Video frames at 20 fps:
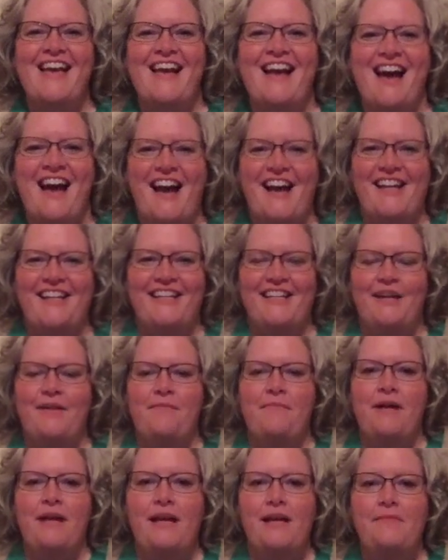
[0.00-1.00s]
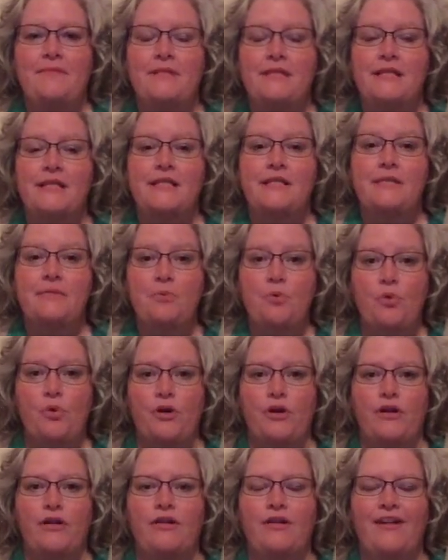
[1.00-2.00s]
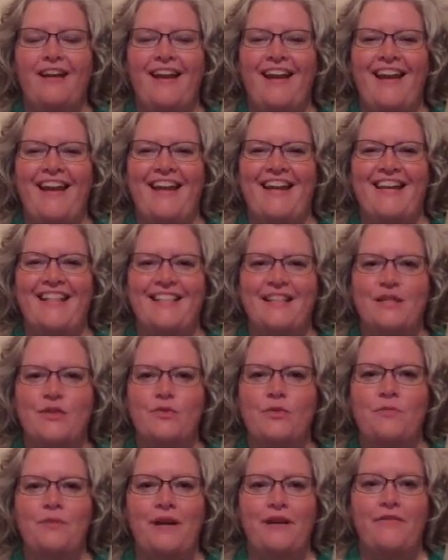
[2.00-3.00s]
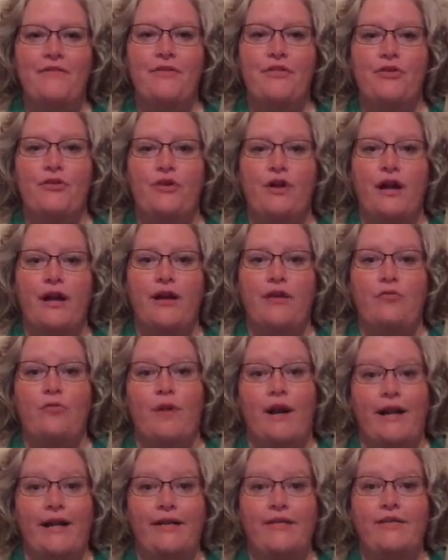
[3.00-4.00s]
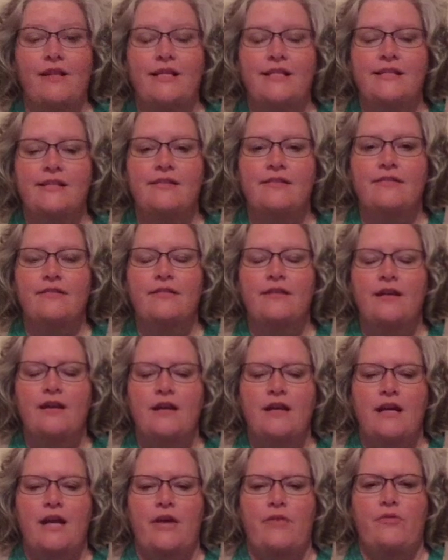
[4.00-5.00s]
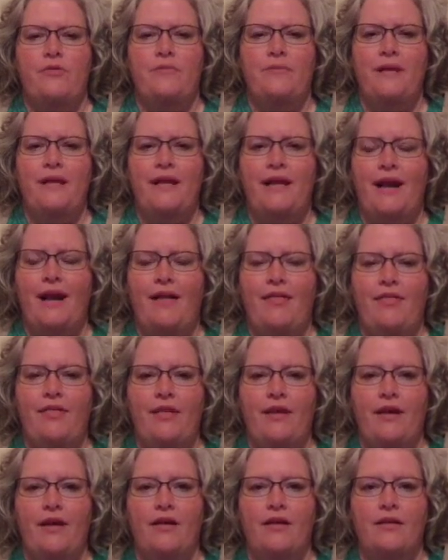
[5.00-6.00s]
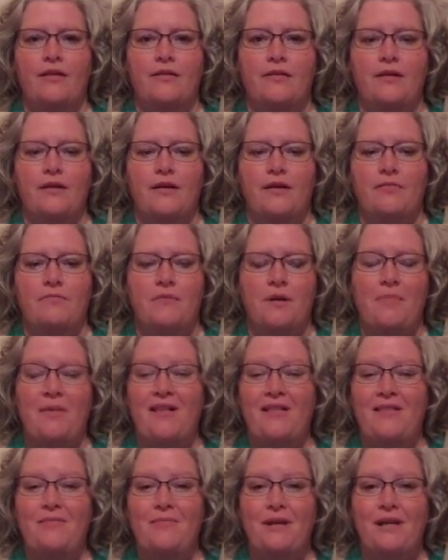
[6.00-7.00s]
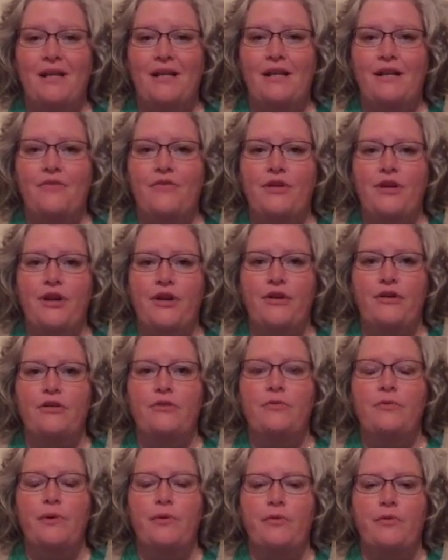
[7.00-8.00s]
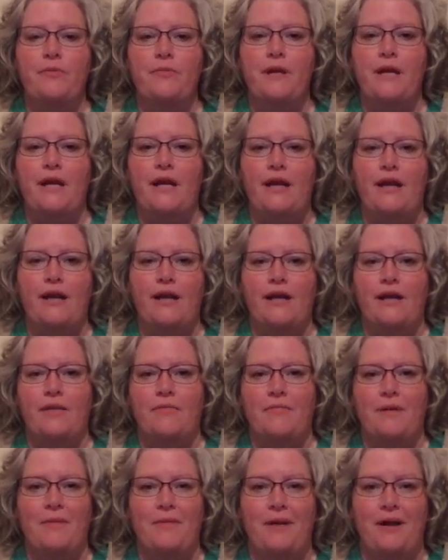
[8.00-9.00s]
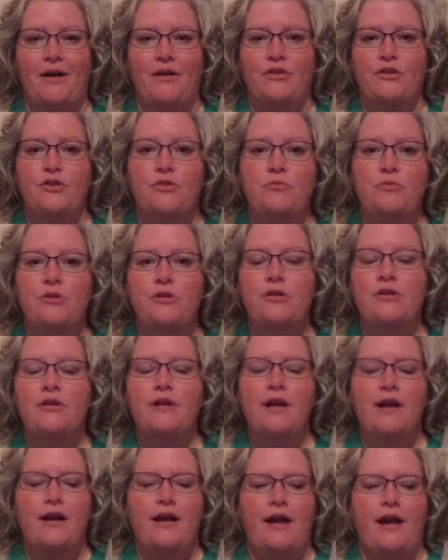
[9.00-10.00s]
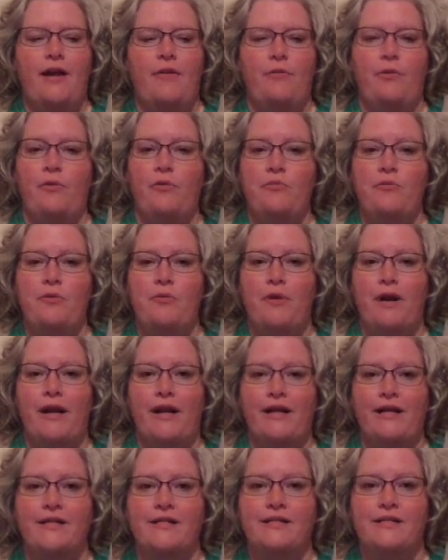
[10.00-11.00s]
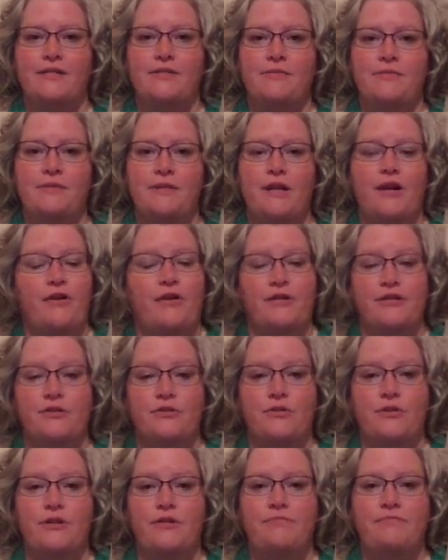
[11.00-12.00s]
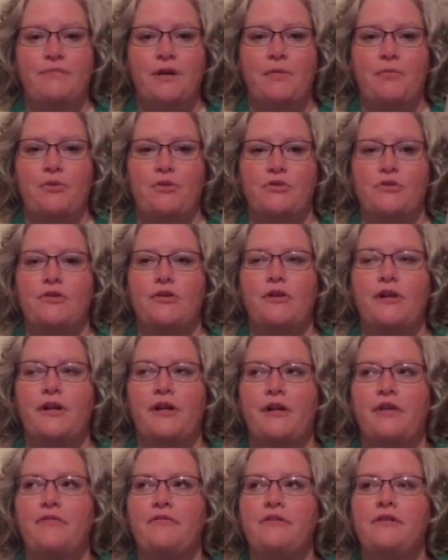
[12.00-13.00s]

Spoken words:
Hi, my name is Lisa Porter, and this will be a fifth grade writing lesson. It would be at the about the beginning of the year. We would be in maybe October, and we would be writing a scary story, a personal narrative.